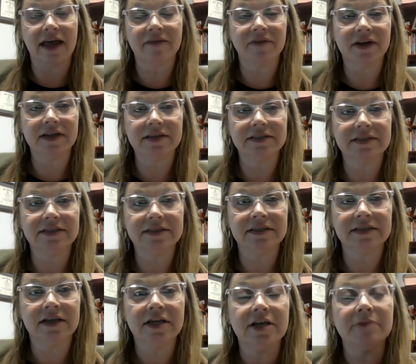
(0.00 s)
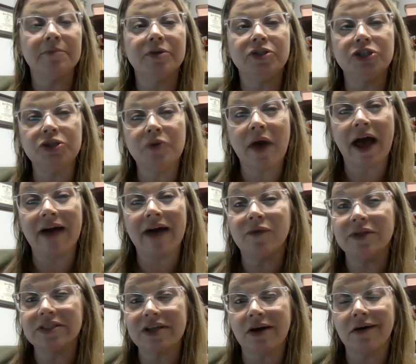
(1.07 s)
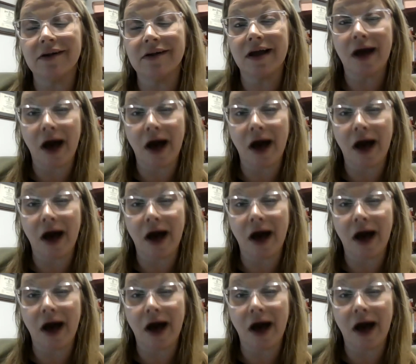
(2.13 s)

evidence, but you have what's called a